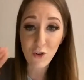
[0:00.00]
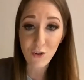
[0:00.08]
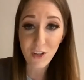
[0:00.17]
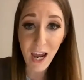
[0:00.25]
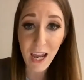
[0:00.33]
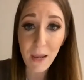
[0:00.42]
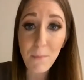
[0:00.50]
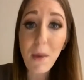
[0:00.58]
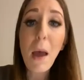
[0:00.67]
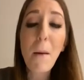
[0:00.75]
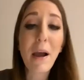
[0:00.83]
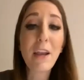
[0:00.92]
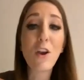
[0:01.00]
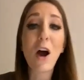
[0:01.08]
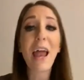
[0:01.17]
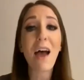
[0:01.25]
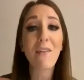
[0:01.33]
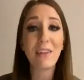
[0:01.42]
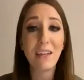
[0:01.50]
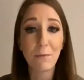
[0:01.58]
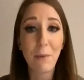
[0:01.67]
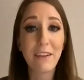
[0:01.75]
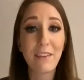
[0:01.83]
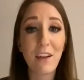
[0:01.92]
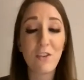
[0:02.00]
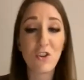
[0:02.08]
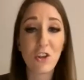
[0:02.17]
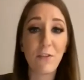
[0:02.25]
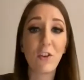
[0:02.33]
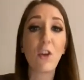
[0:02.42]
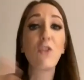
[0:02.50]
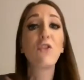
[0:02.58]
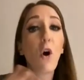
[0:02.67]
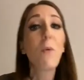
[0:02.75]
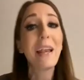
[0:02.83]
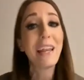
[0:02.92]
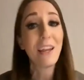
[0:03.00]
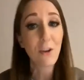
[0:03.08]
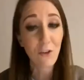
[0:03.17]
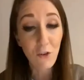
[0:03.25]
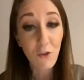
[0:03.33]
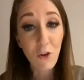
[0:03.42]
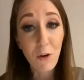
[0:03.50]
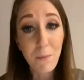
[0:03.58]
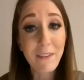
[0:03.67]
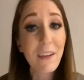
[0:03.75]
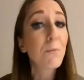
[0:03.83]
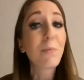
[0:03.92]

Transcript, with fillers: your time by not having these mindset shifts so many years into your business.